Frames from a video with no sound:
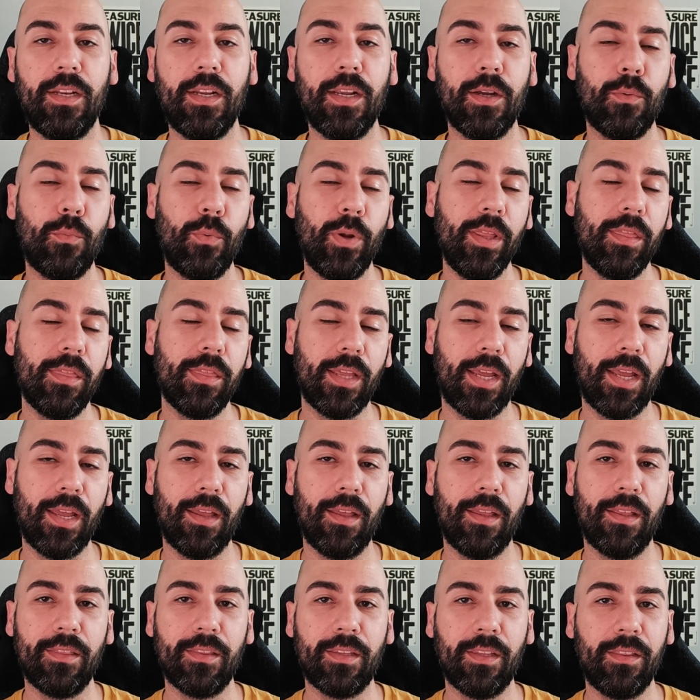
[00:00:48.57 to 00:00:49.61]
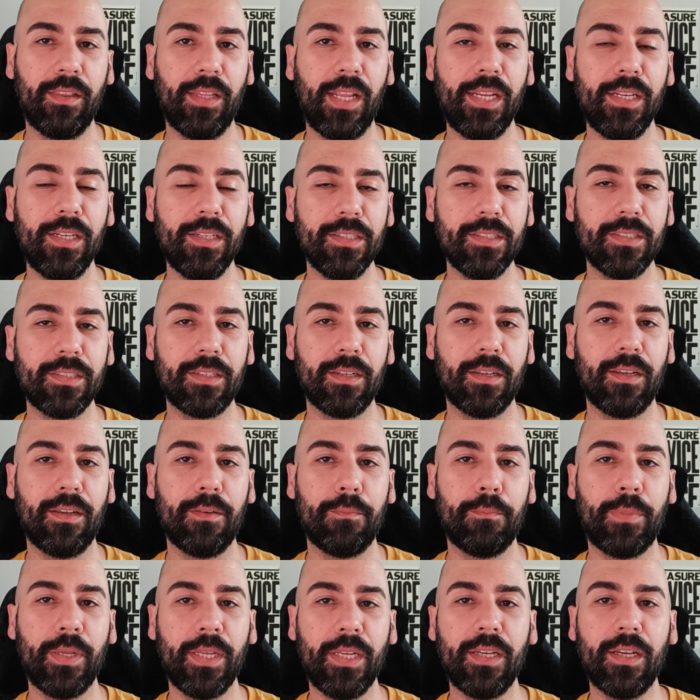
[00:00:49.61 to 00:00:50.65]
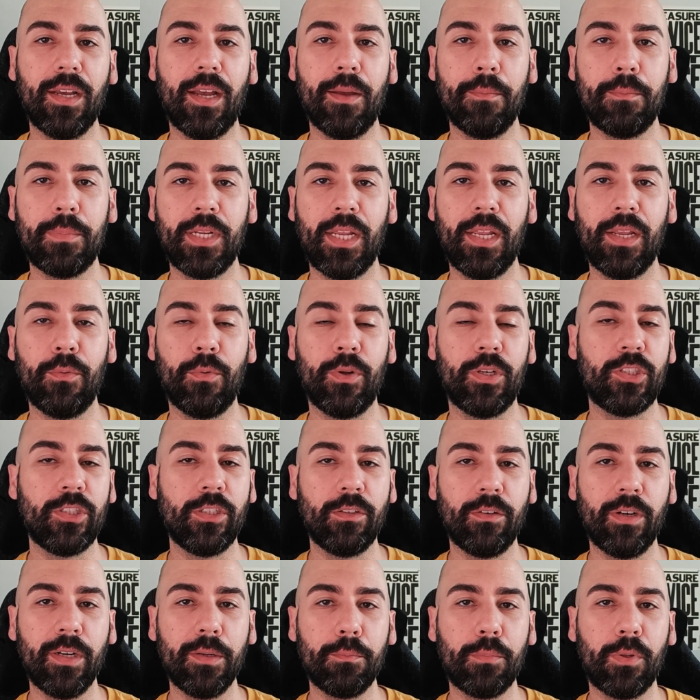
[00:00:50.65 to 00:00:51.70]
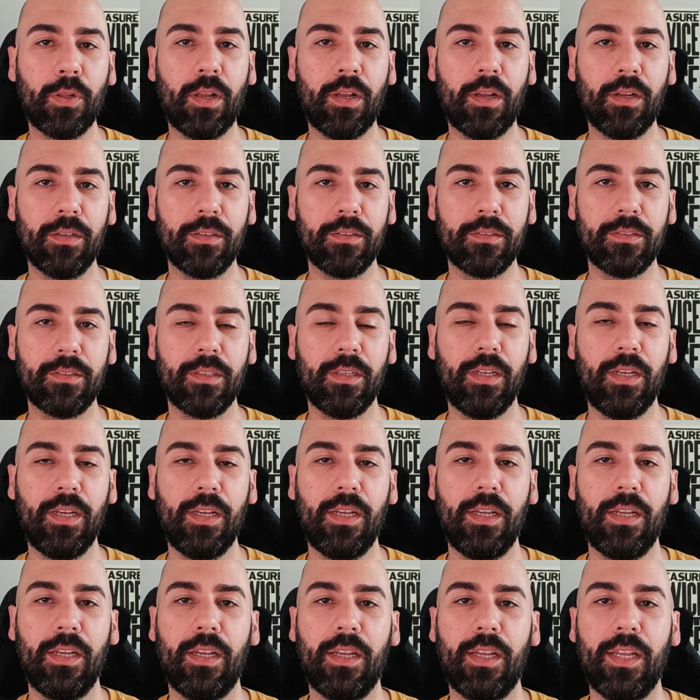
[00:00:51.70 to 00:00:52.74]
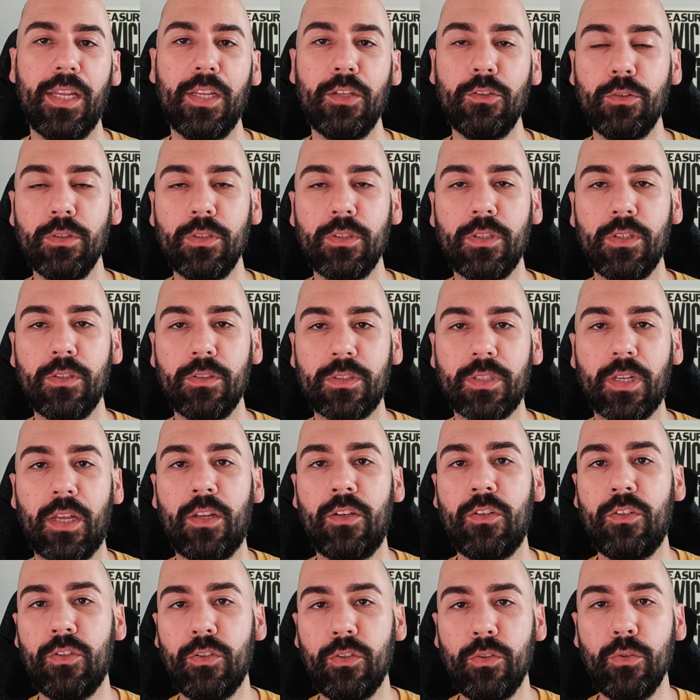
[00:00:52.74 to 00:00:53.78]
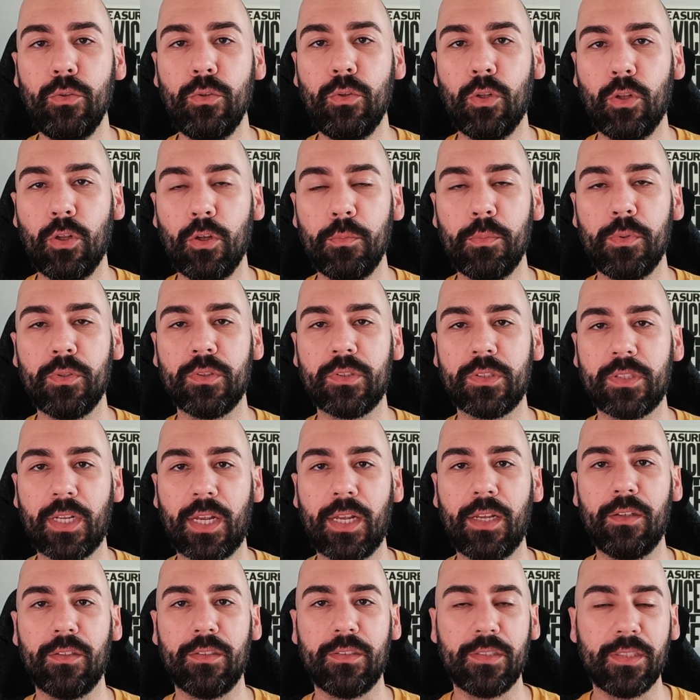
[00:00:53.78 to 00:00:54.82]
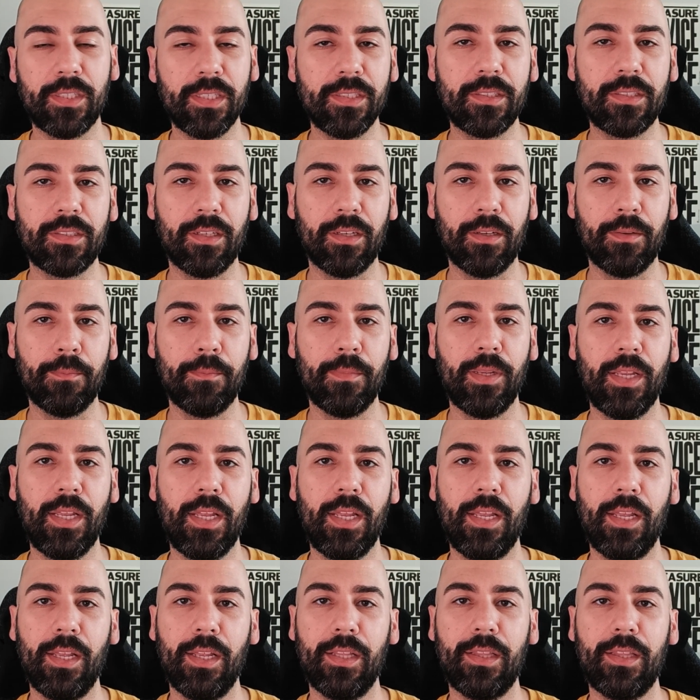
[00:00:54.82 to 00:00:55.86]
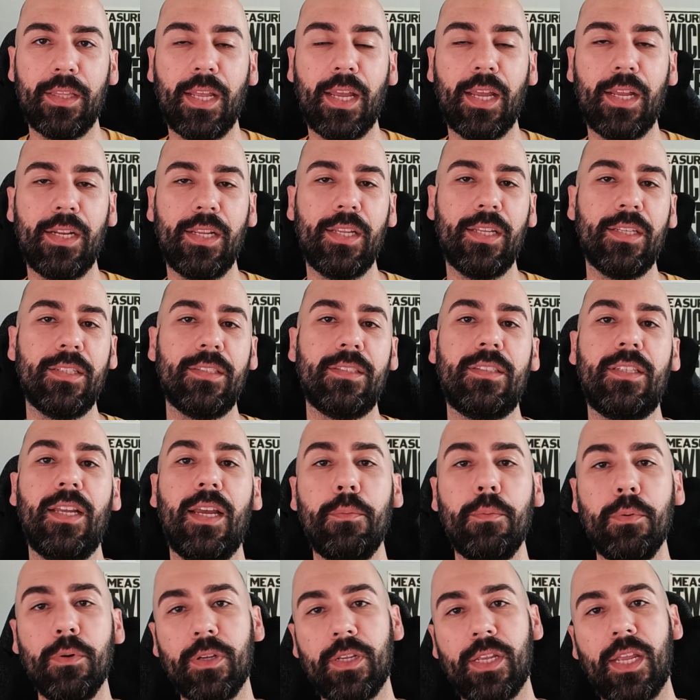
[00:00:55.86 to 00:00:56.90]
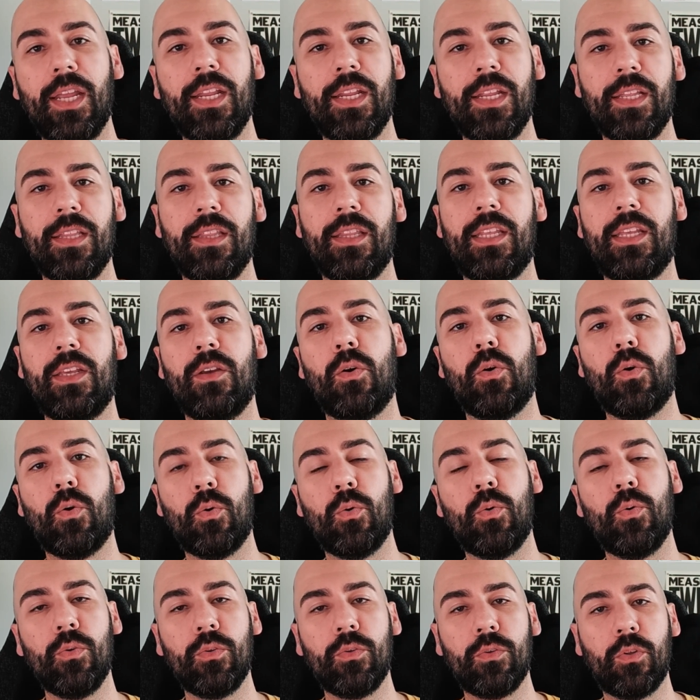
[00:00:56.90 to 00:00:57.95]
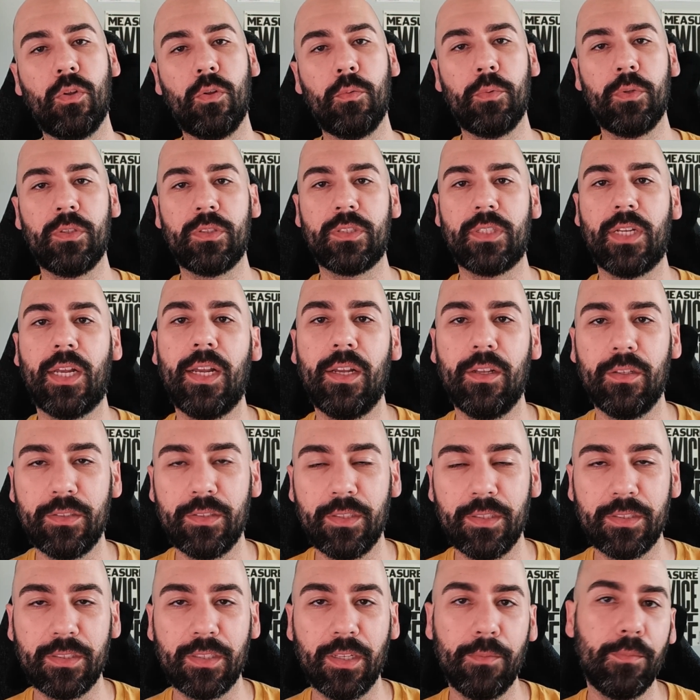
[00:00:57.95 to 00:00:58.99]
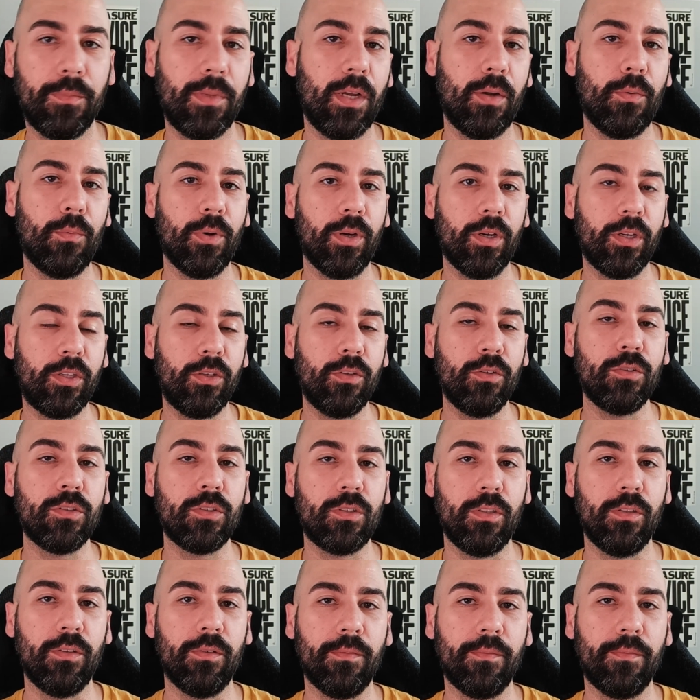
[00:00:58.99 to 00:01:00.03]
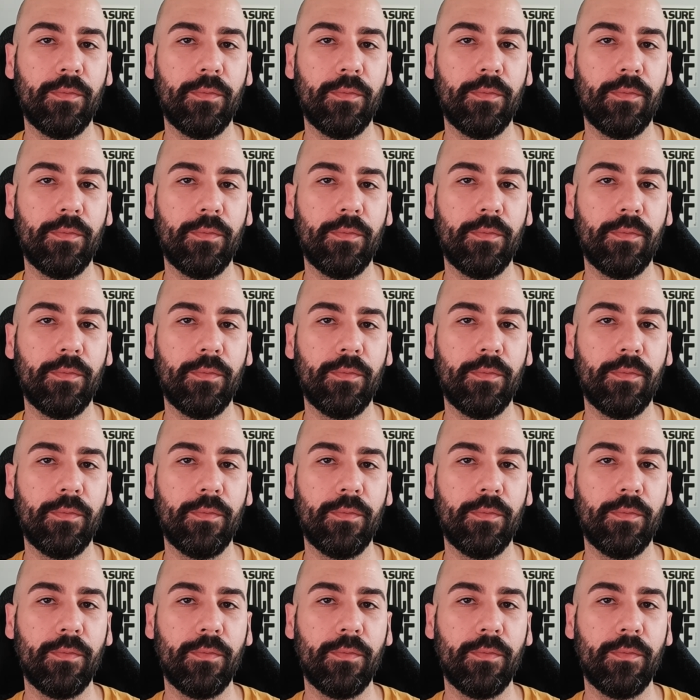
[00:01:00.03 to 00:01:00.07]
Now, with that, the latest big update with GenerateBlocks introduced a new global style system that is deprecating the old global style system that we're used to.